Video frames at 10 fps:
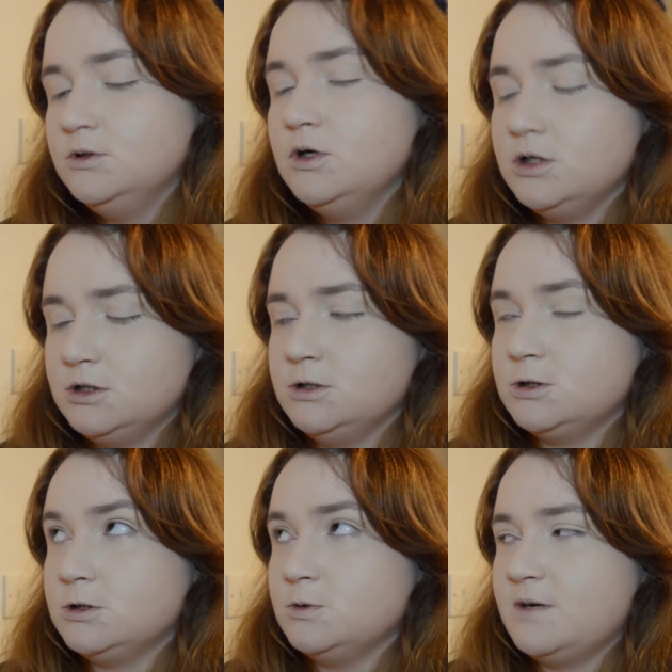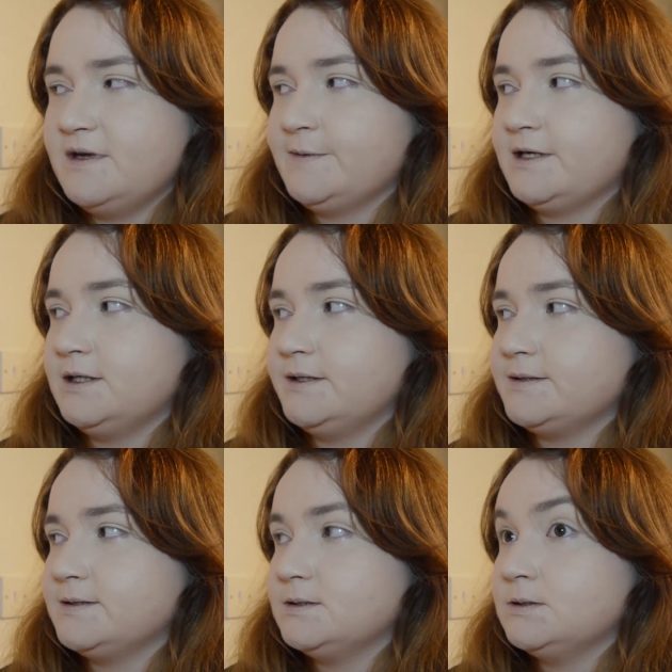Arr, why am I speaking like
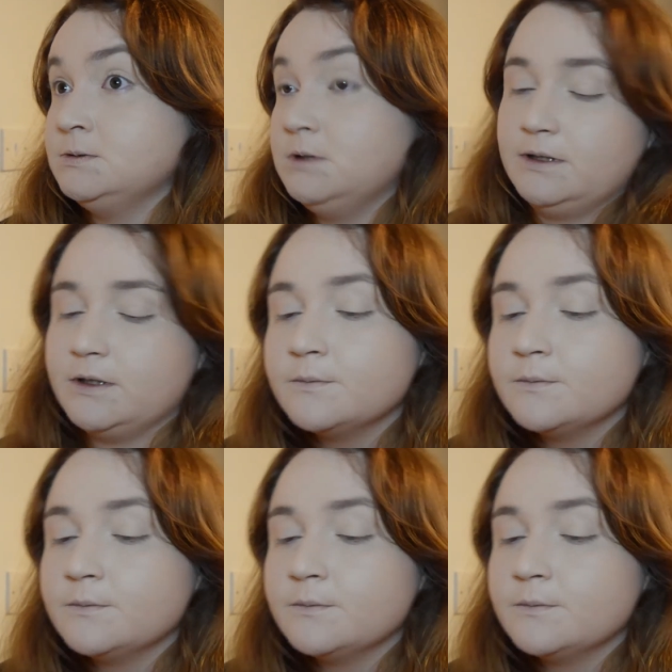this? No.